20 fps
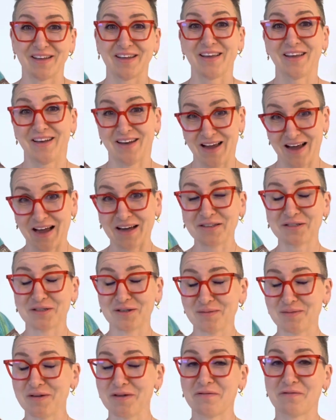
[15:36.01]
It has to
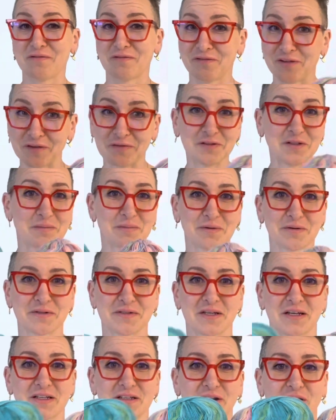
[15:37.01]
be
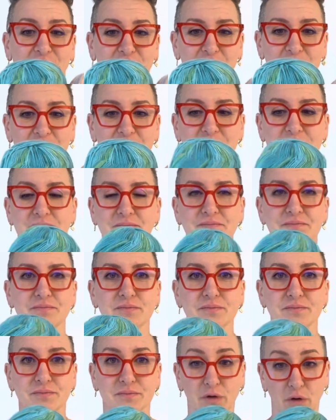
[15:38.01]
50% off,
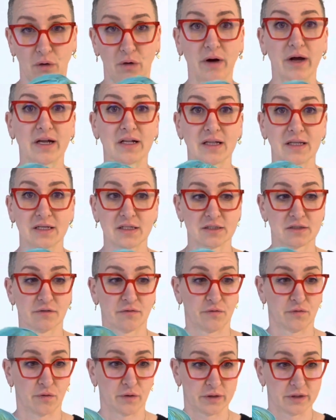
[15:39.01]
or at least
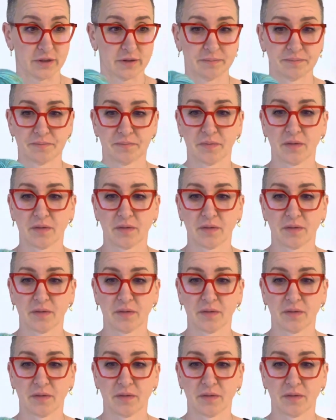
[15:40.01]
40%.